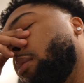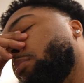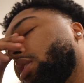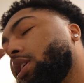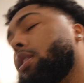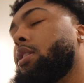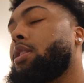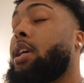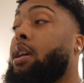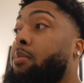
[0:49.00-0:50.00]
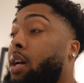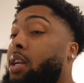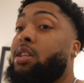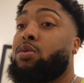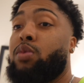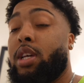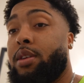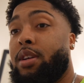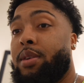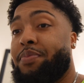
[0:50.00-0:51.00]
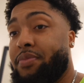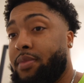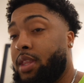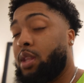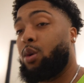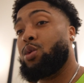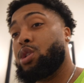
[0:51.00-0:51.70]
But think about it this way. Those